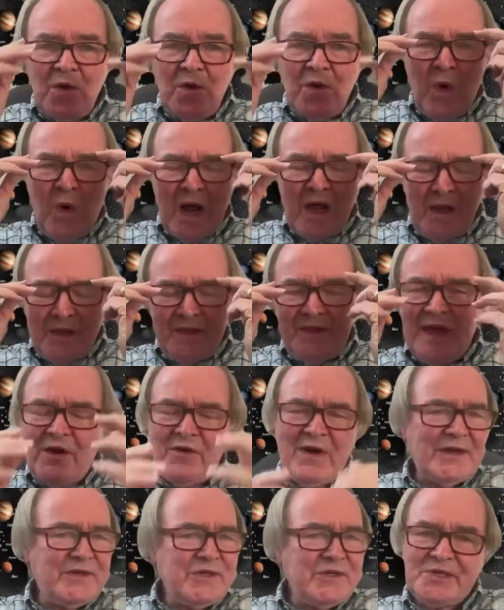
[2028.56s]
Well, there
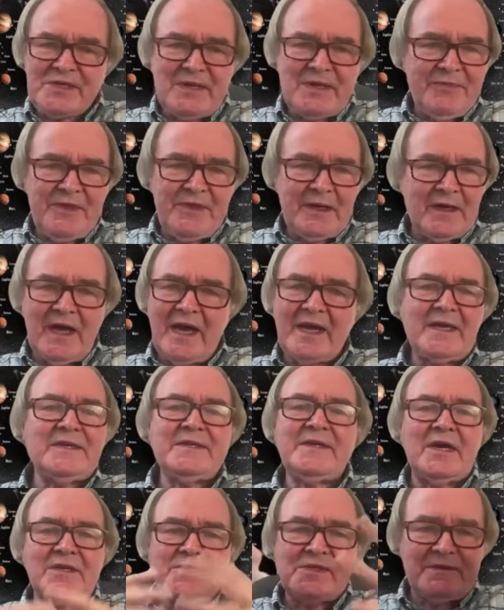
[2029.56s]
are actually something like a
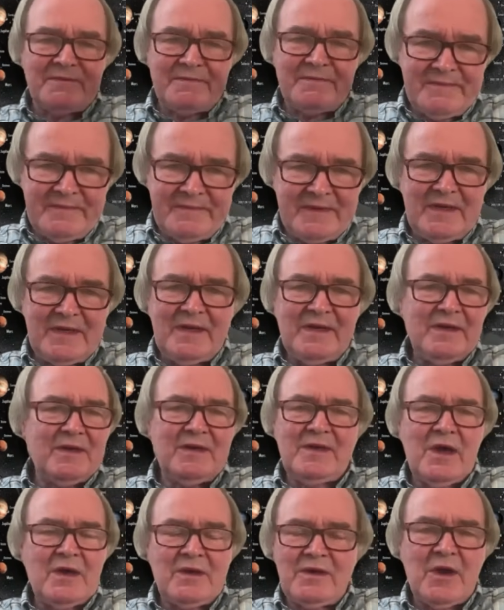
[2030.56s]
dozen
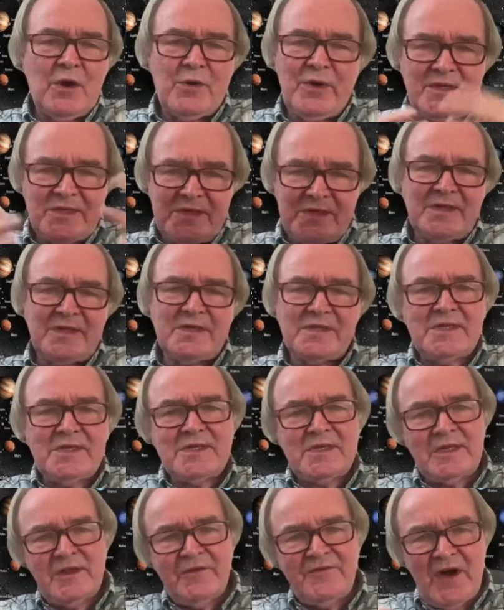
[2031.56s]

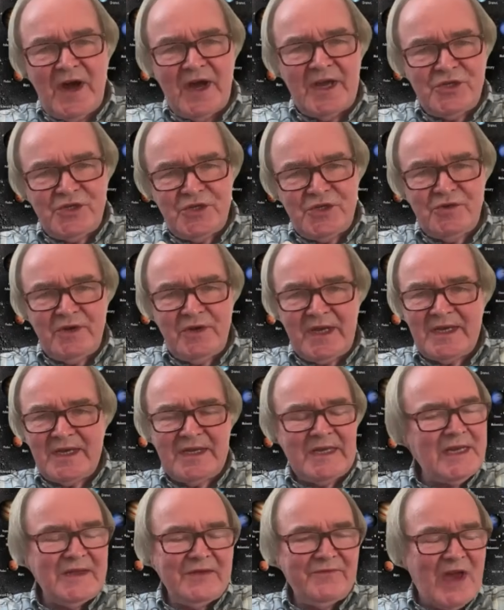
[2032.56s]
coincidences, and the fine tuning
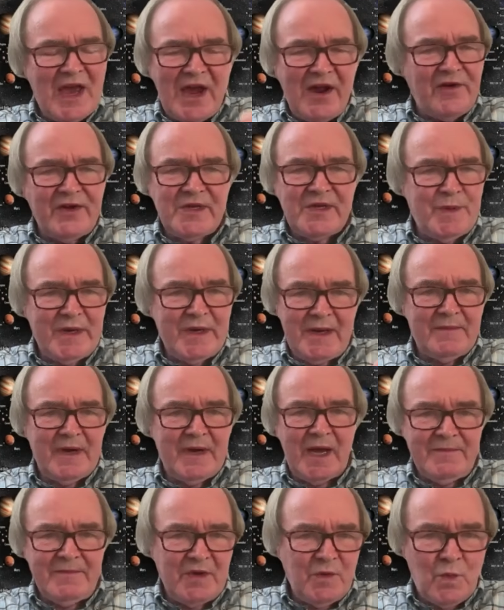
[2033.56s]
it varies, but it
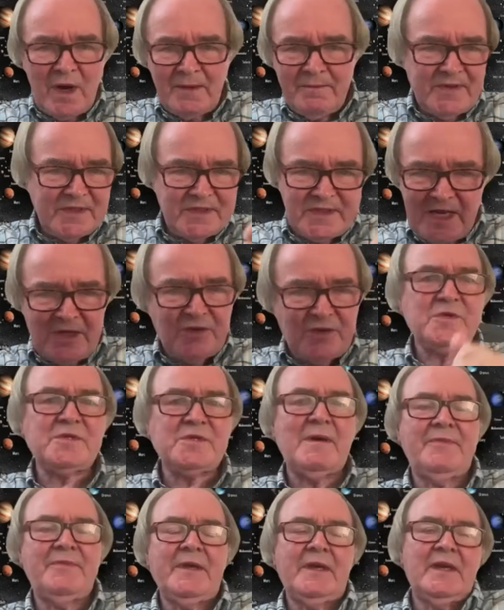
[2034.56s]
might be 1% or
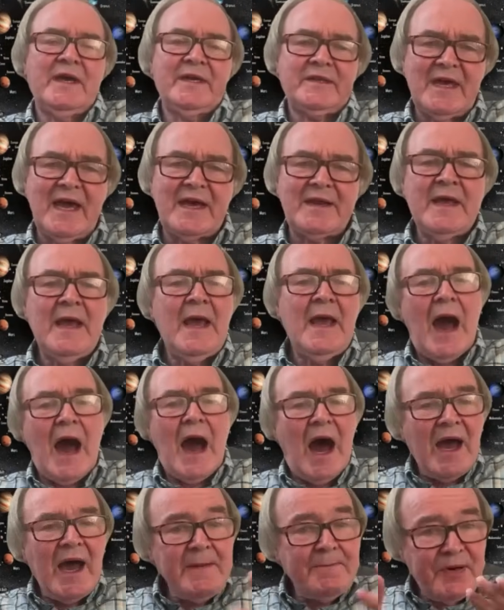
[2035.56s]
something like that.
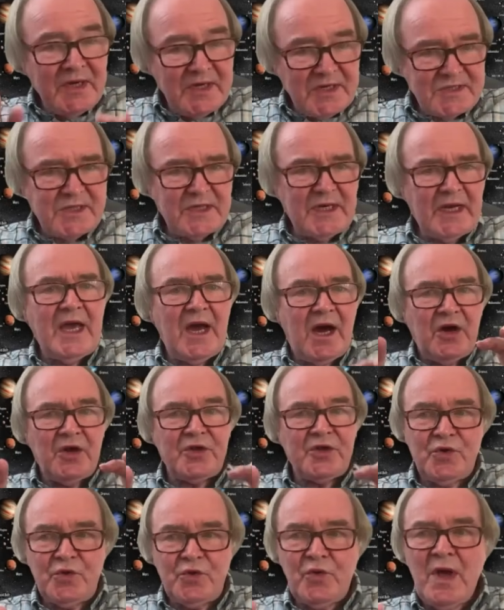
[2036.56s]
I personally
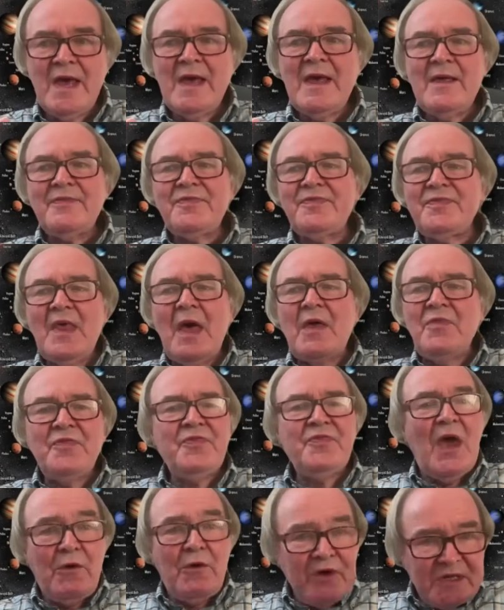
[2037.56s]
argue
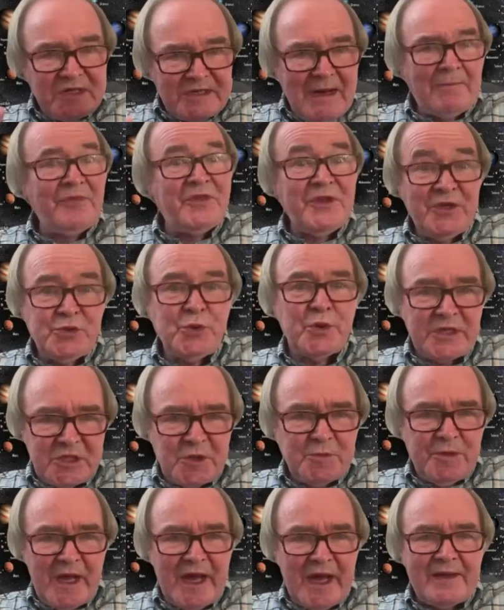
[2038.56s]
there is something to
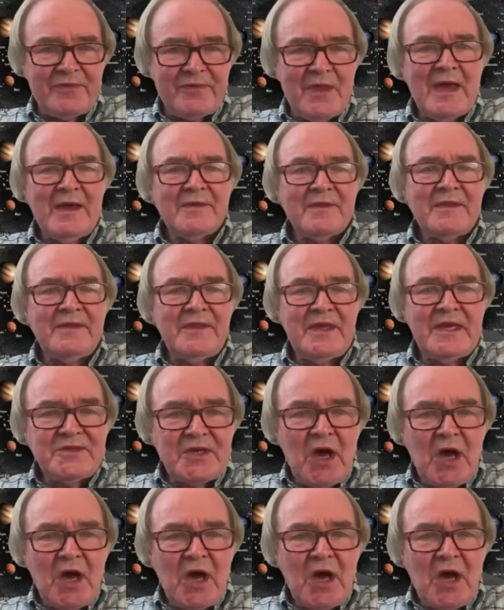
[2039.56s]
explain. These